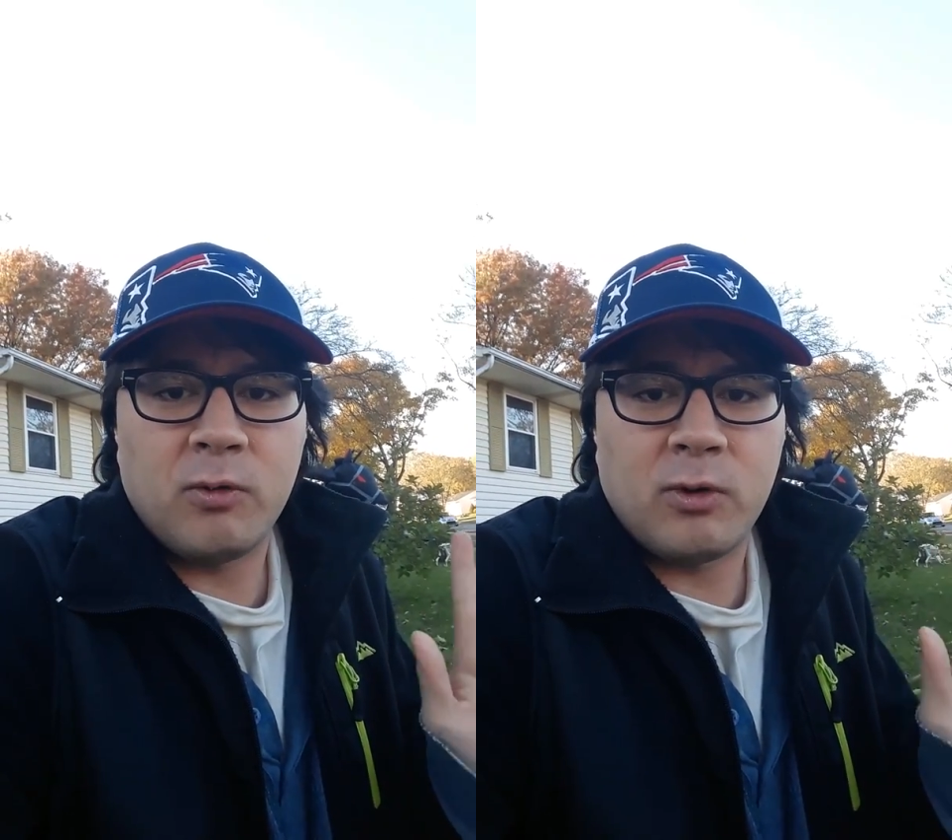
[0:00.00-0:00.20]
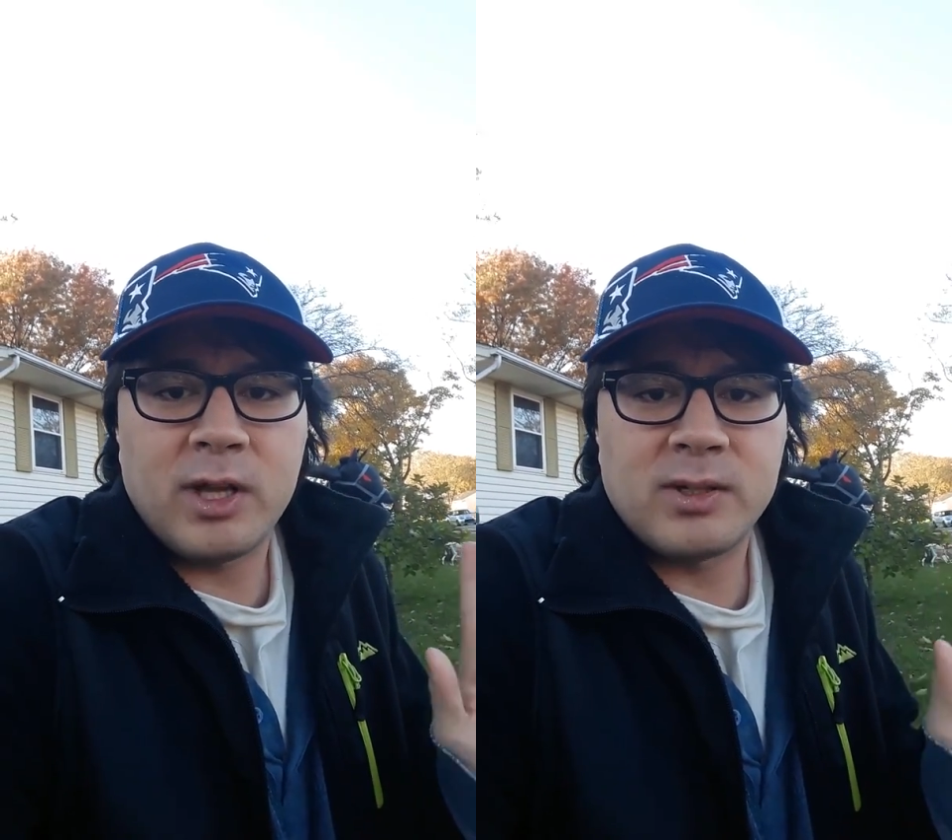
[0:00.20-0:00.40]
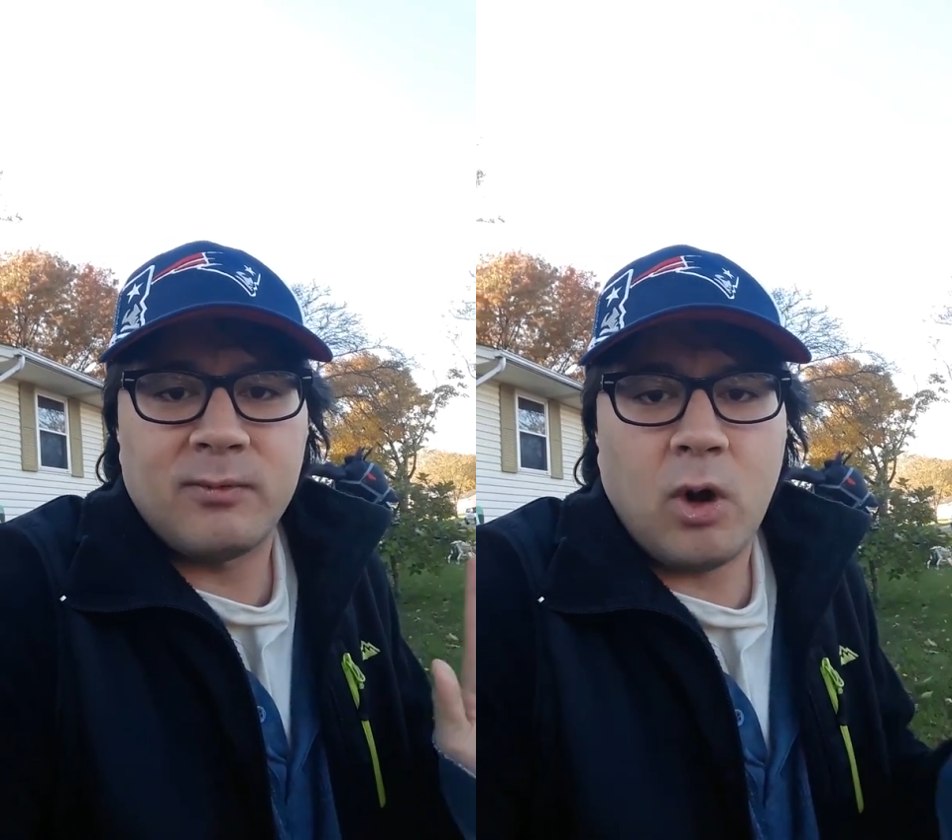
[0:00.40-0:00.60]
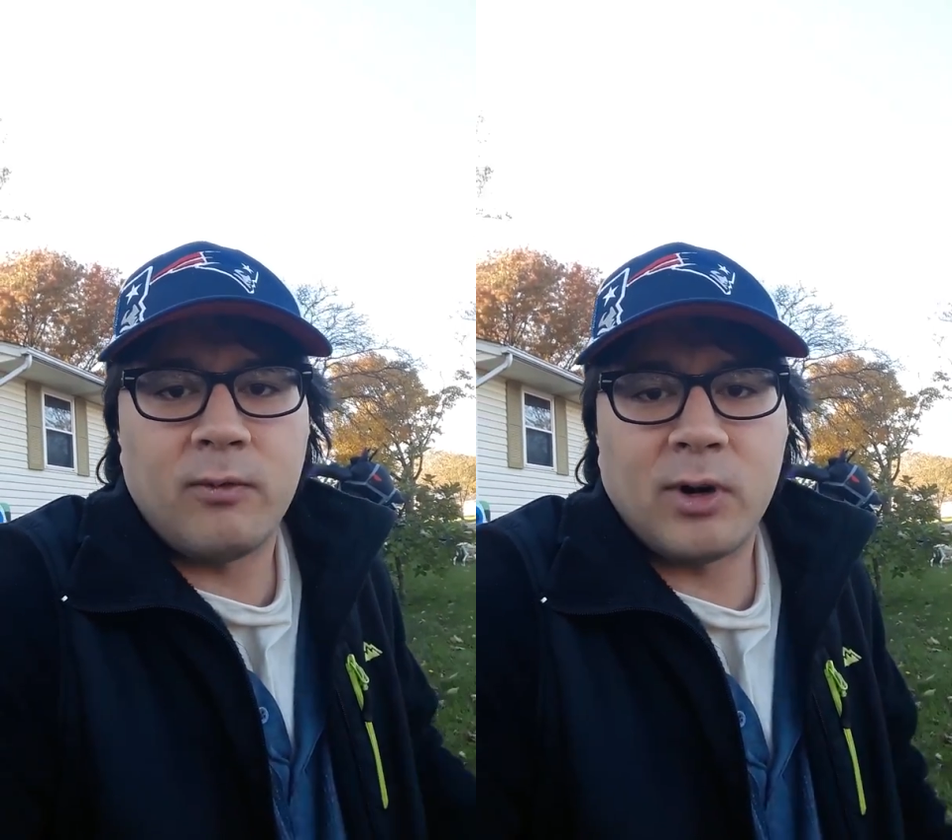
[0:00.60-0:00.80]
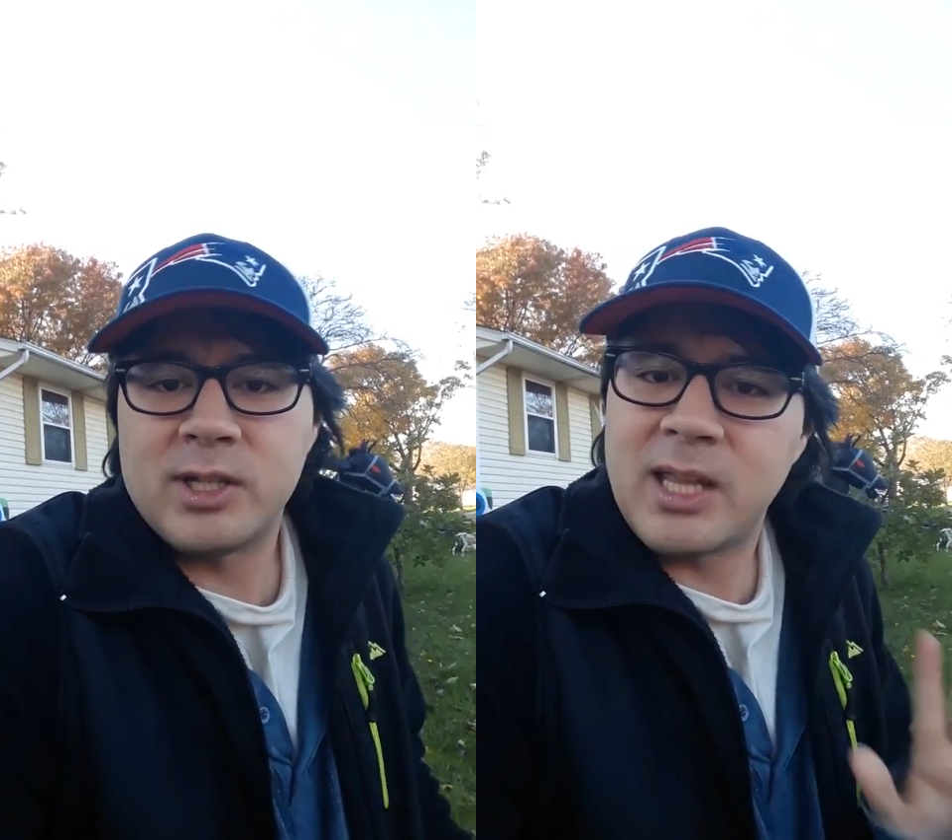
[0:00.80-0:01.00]
friends and all
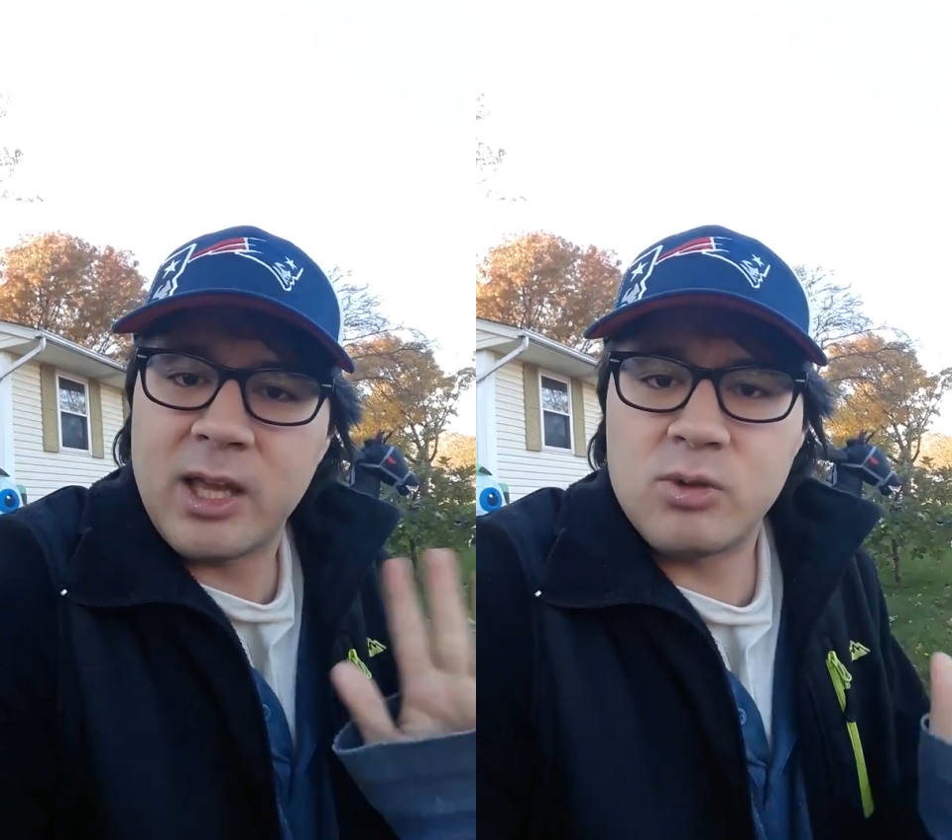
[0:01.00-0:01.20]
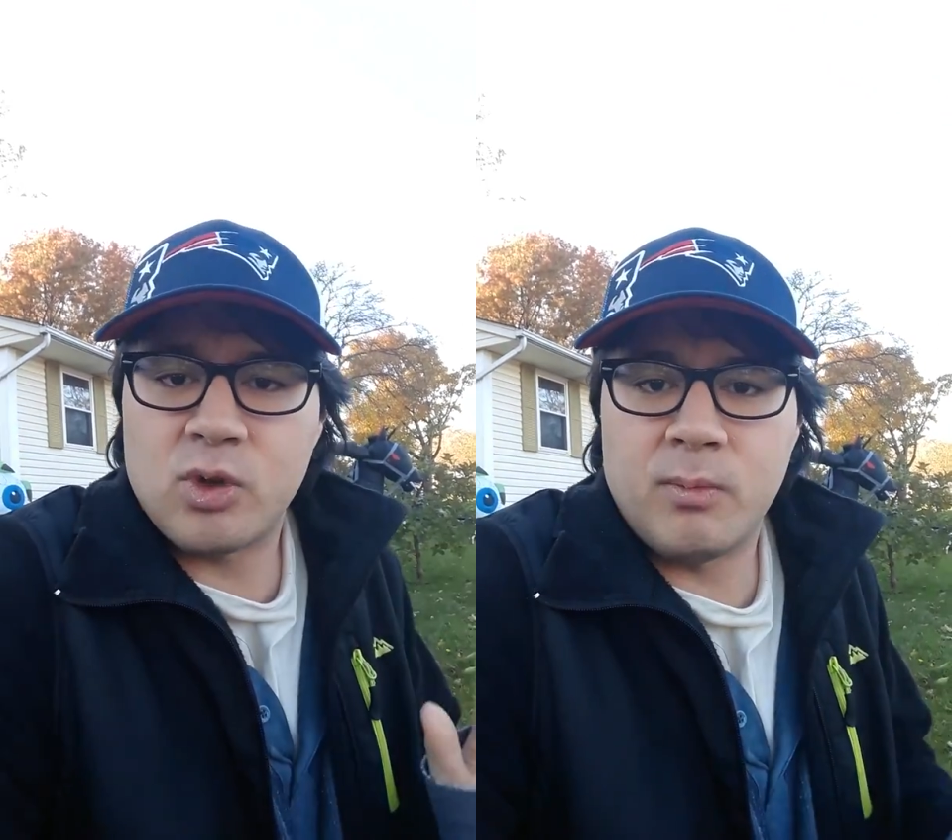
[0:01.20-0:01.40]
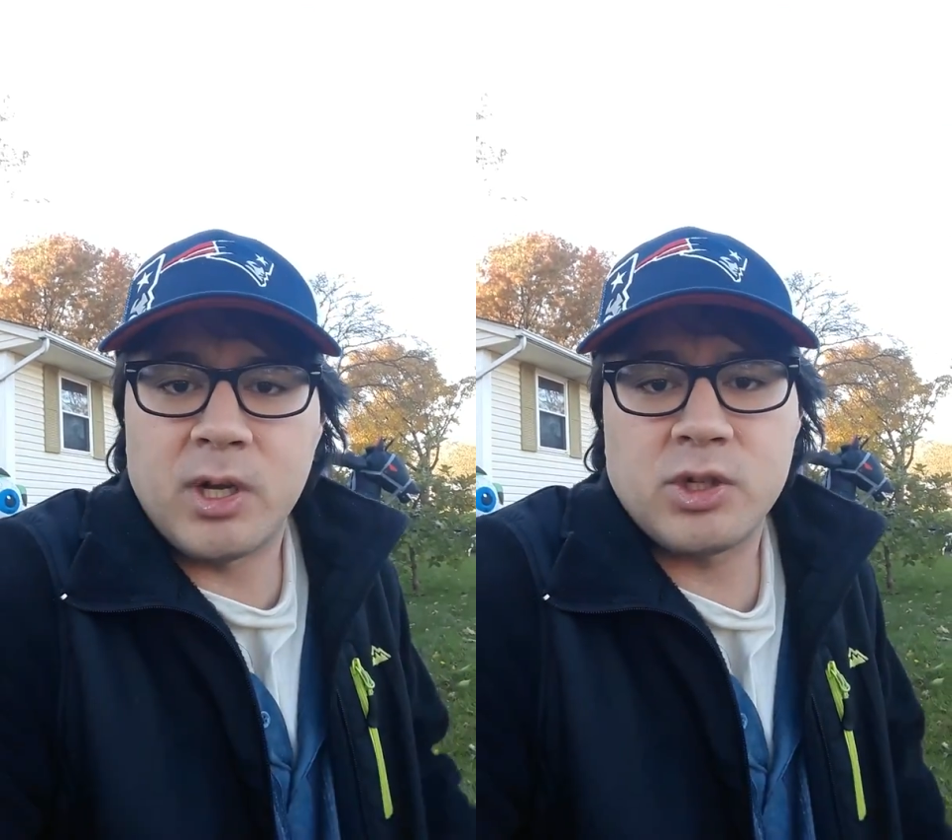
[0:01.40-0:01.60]
friends. Thank you so much.